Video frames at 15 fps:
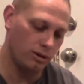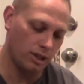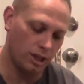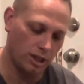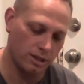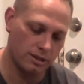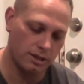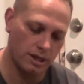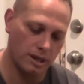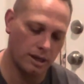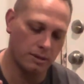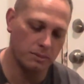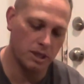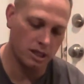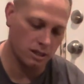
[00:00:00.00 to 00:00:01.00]
need
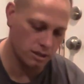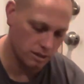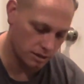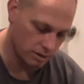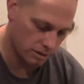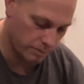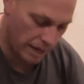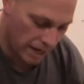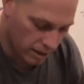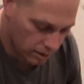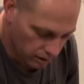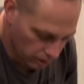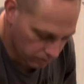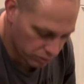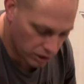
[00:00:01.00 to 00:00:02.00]
some
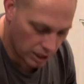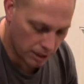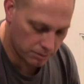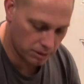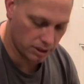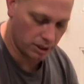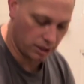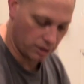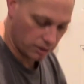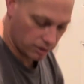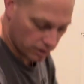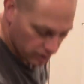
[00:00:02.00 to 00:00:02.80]
spackling probably,